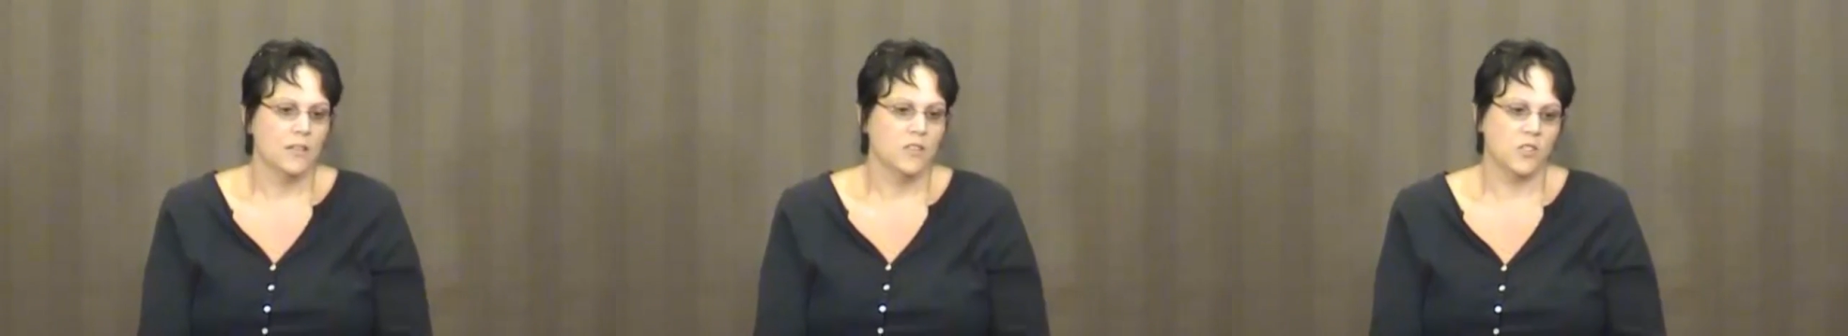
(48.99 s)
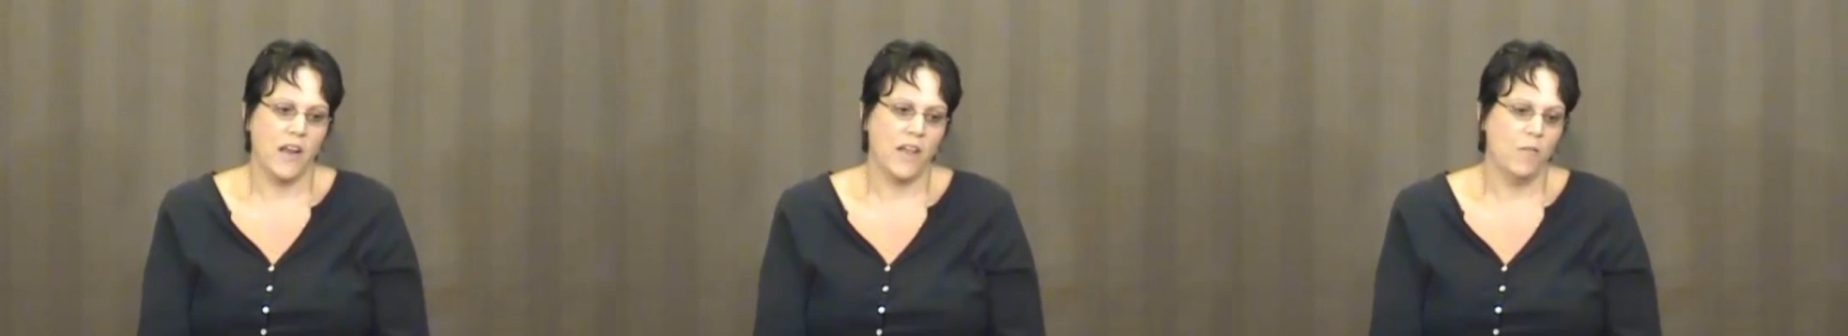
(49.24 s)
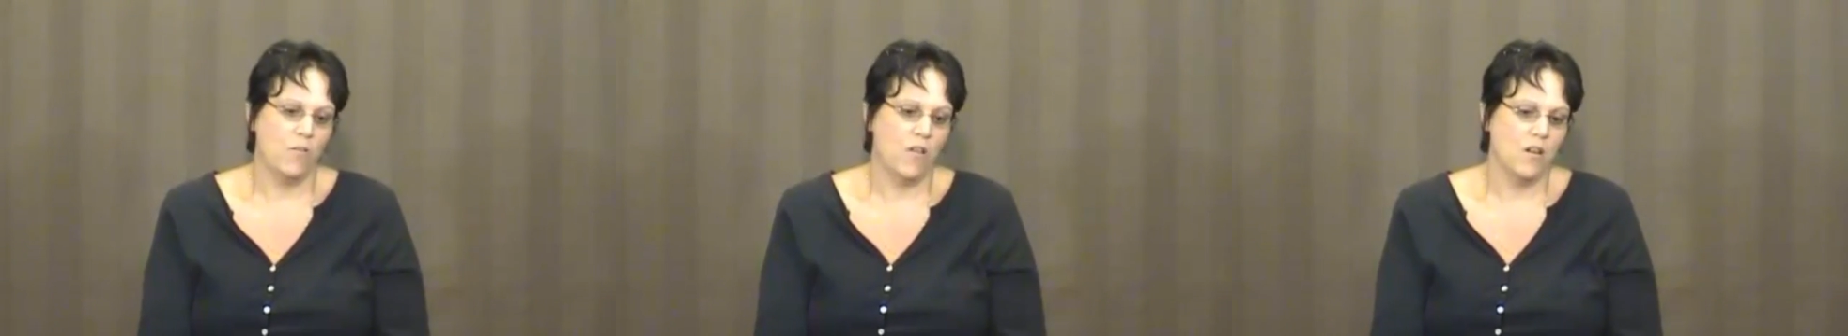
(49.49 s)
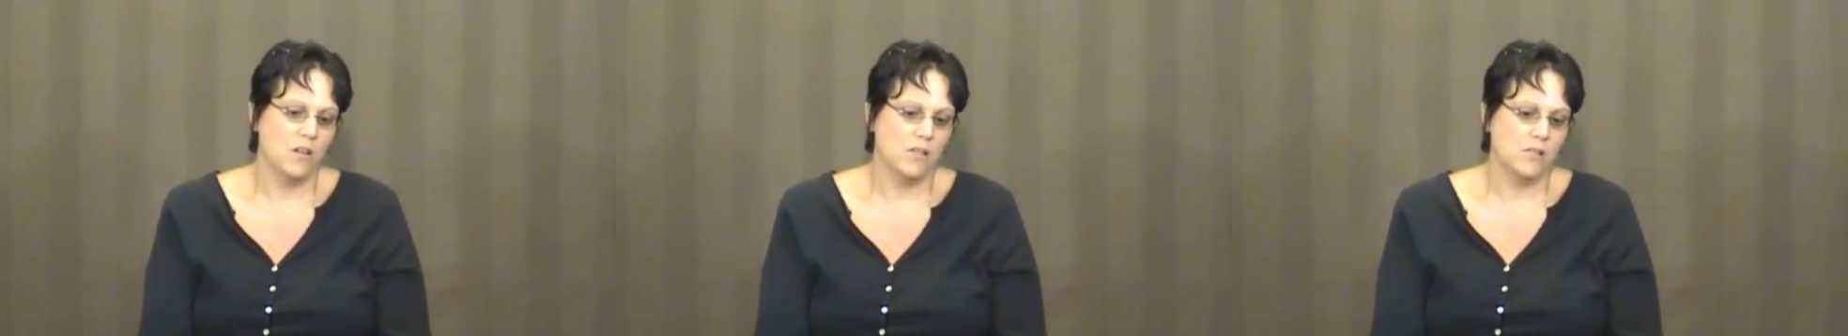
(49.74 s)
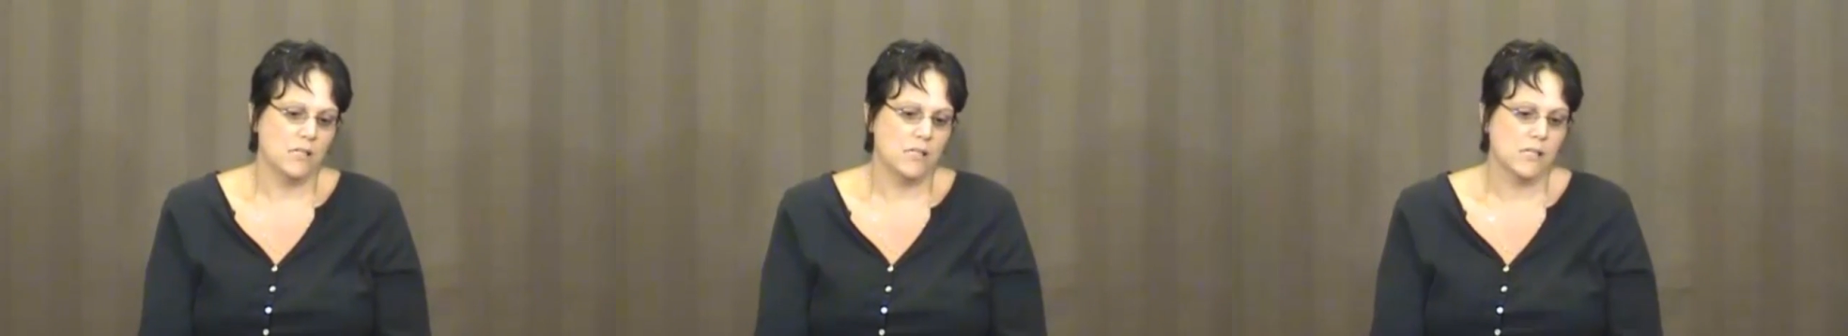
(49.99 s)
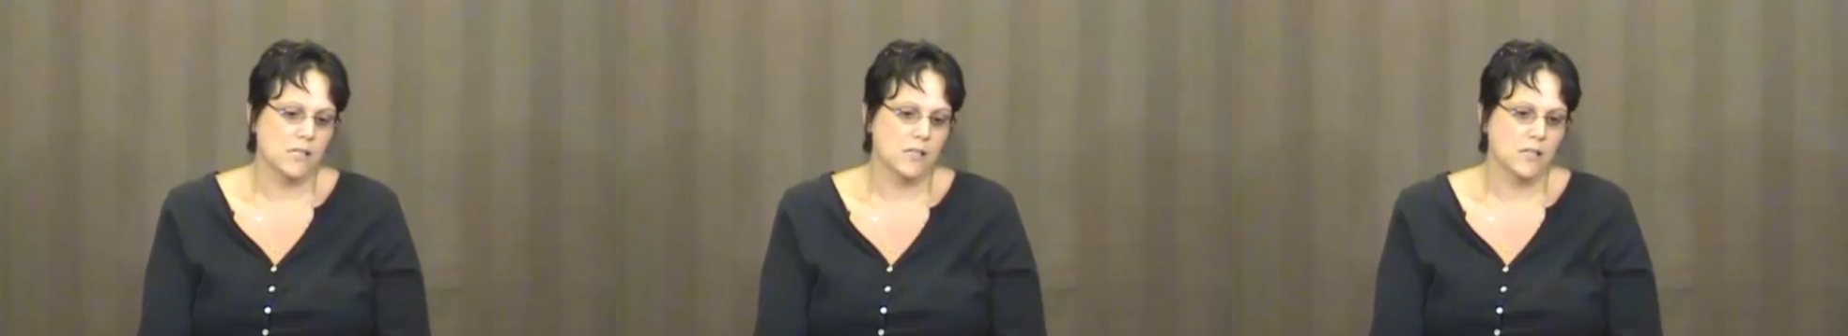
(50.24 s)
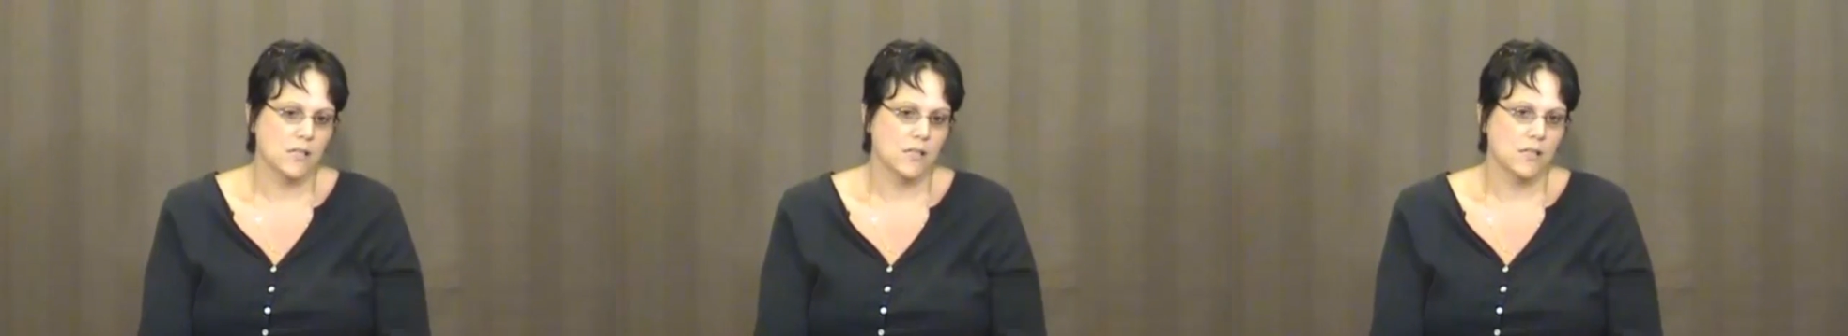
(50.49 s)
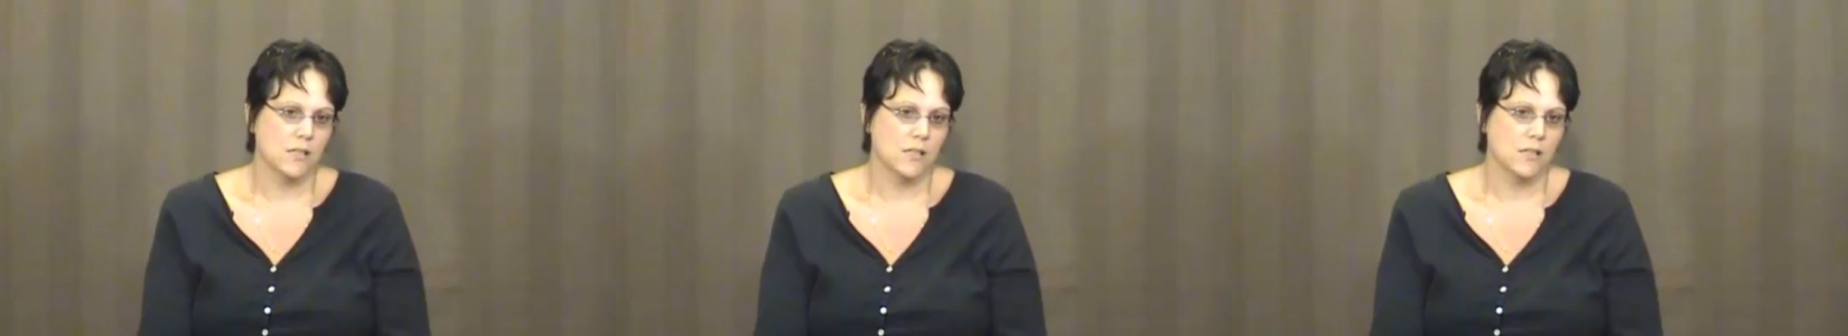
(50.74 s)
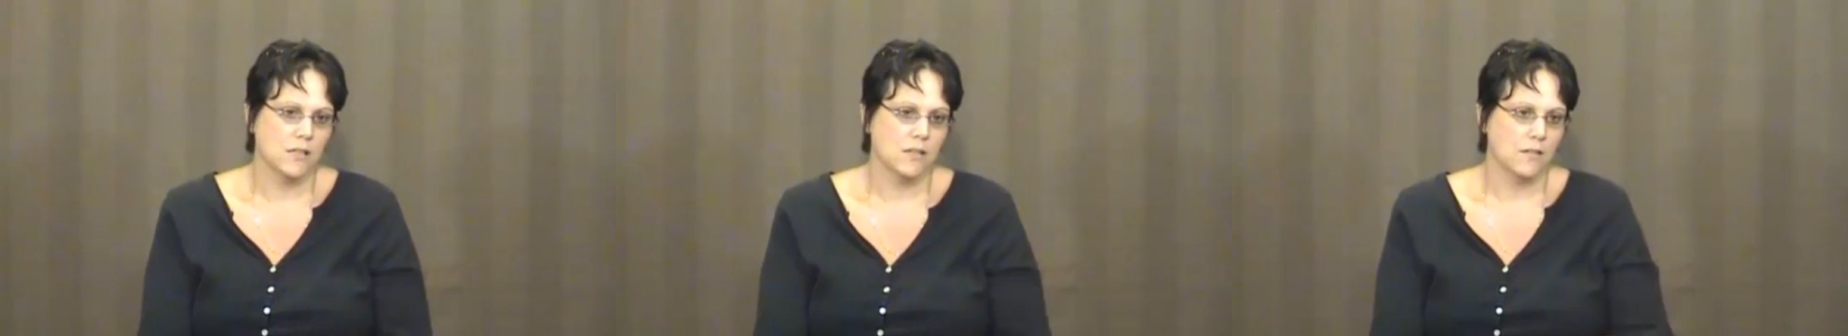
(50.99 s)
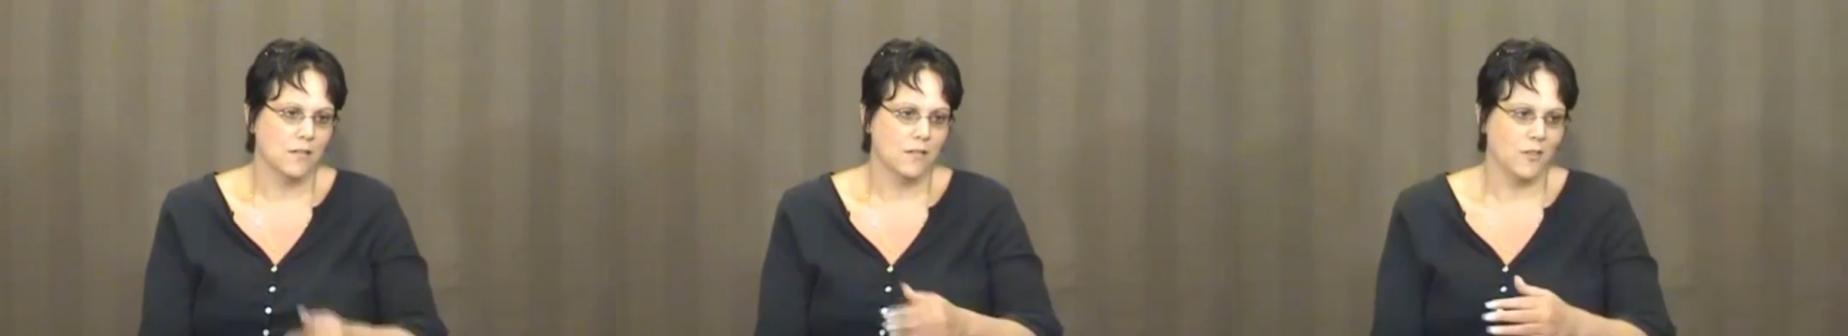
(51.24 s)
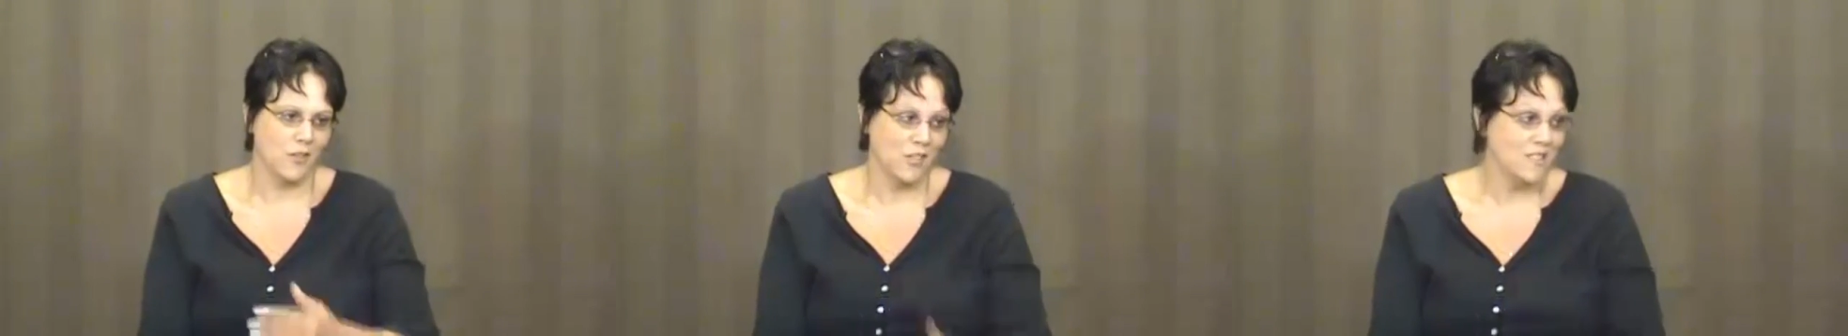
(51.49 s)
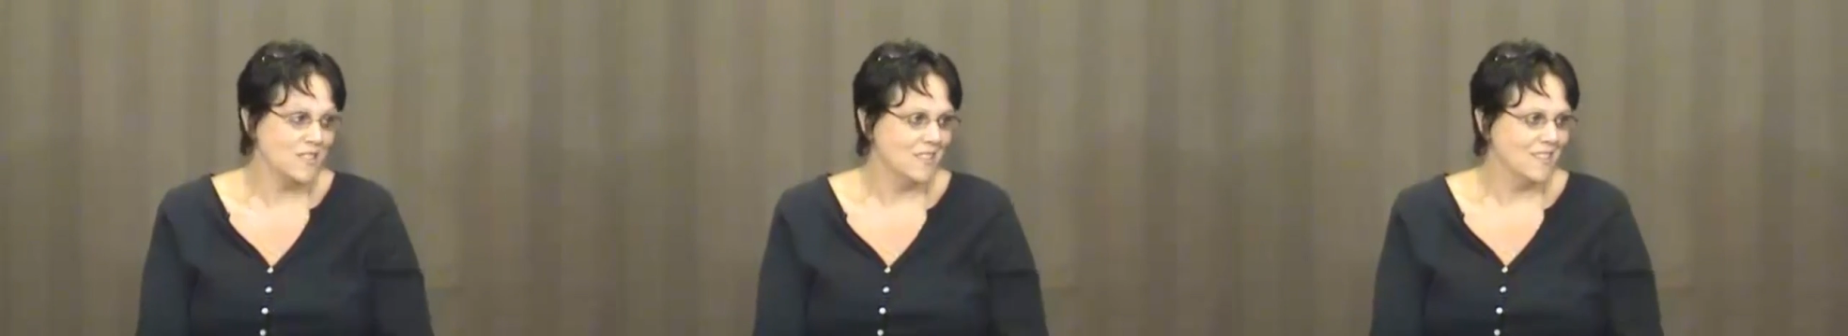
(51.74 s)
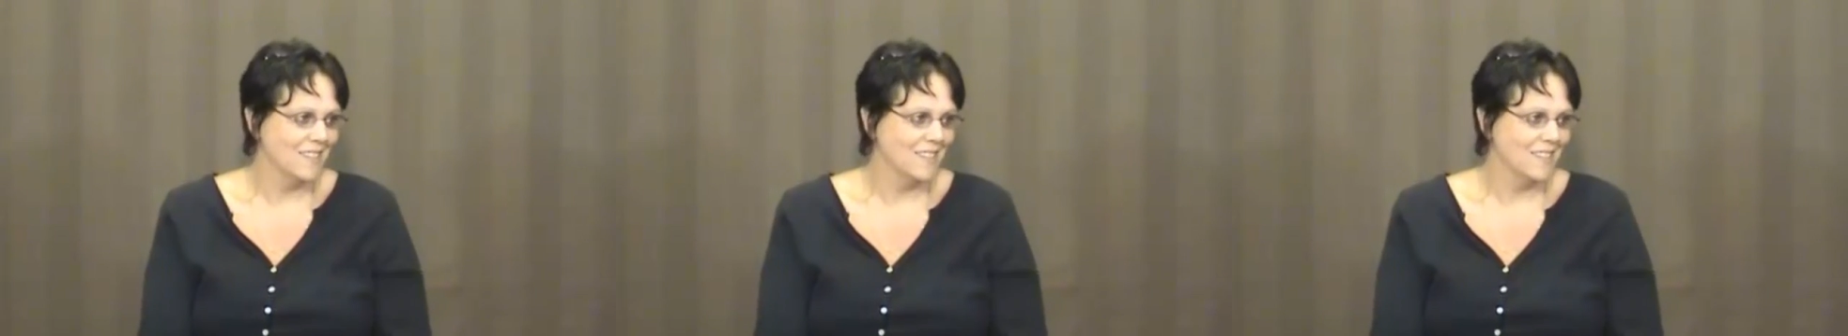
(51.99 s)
Trey was good.